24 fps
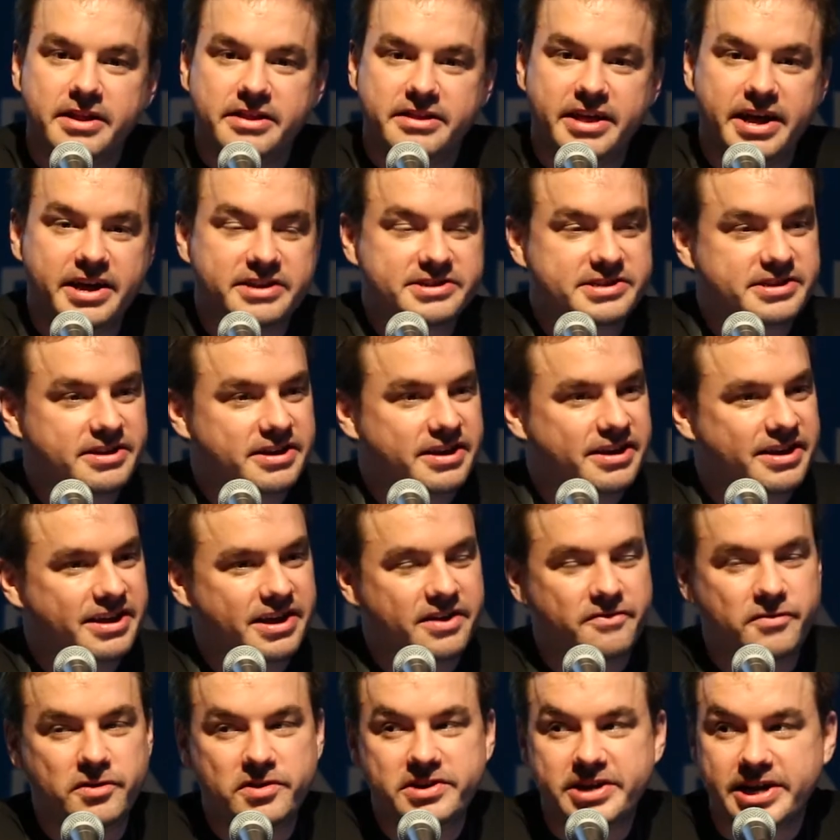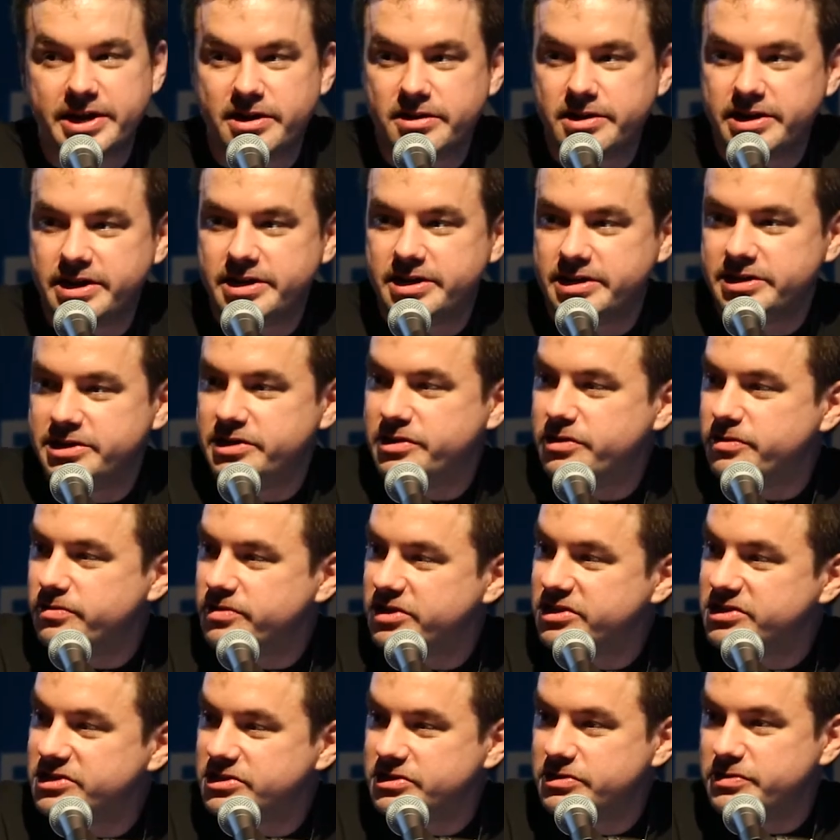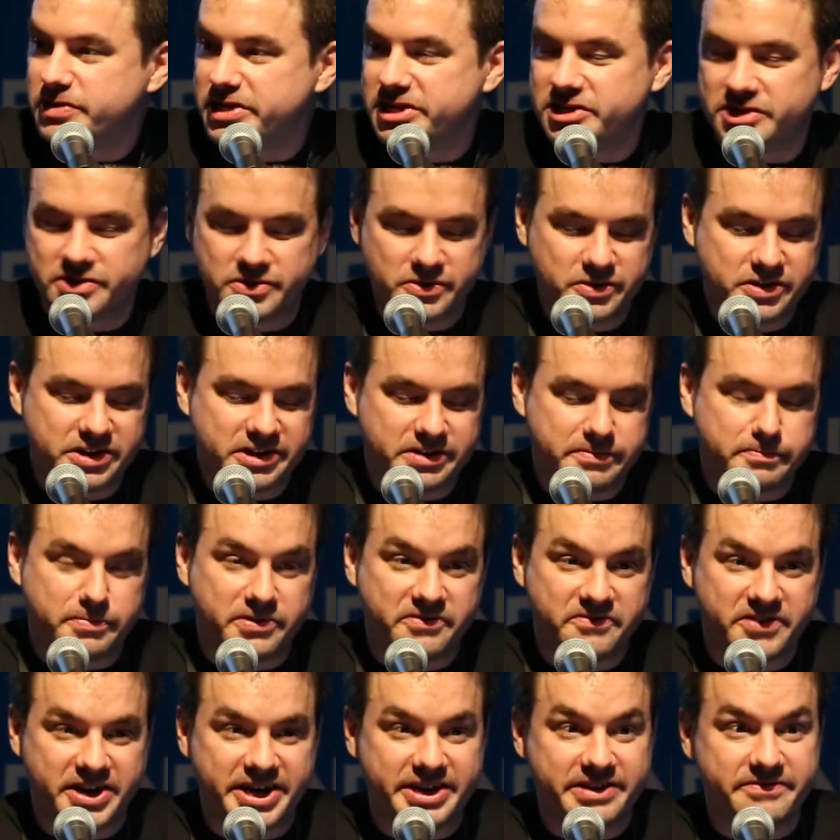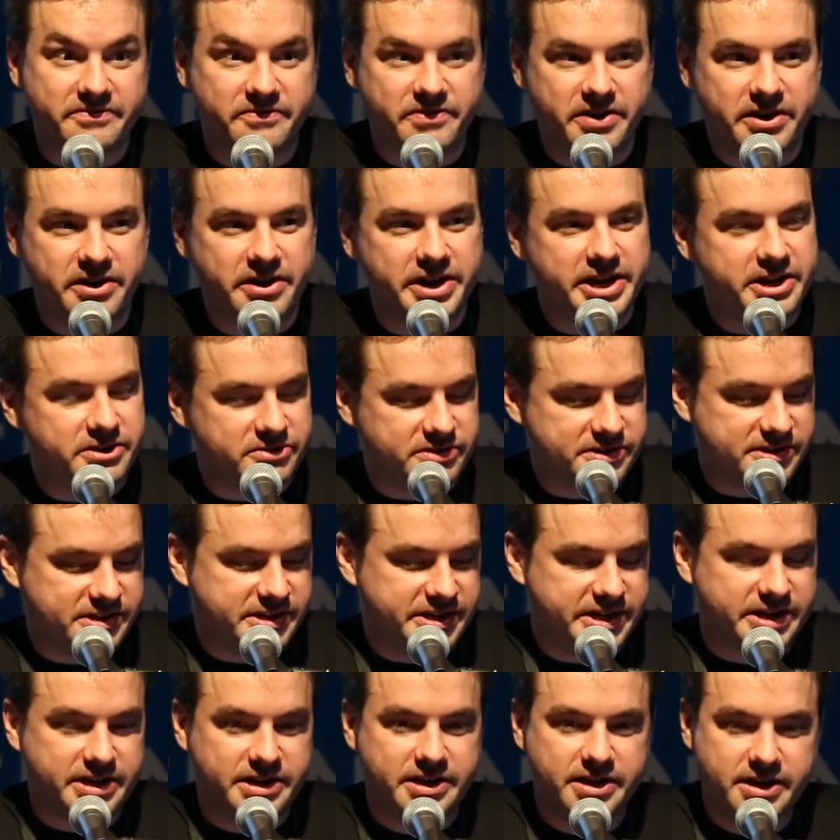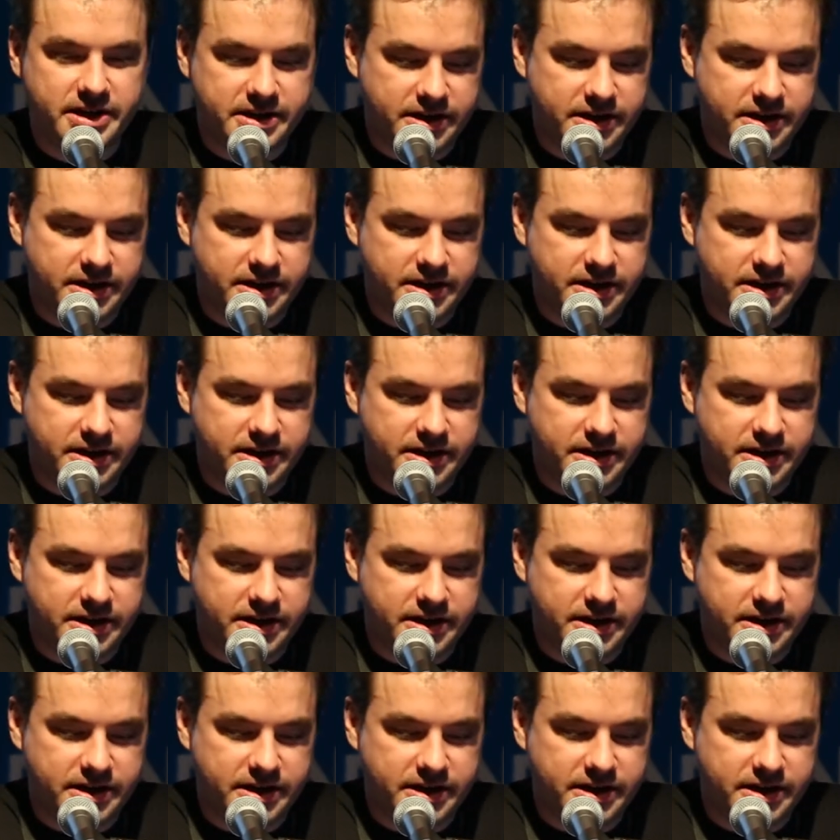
that if you tie KAZOO into could provide very interesting